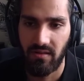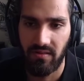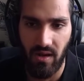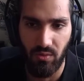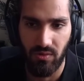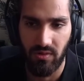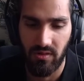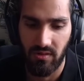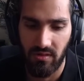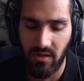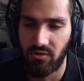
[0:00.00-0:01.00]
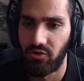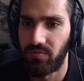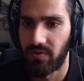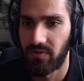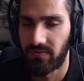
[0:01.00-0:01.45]
that were a
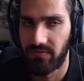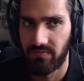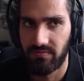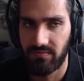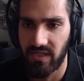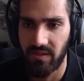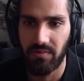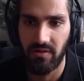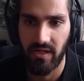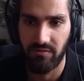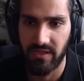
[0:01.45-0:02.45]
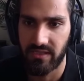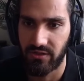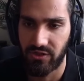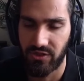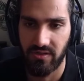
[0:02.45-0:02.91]
group of deep learning
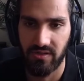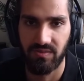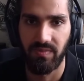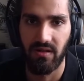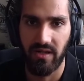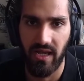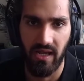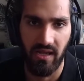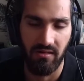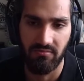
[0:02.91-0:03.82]
researchers building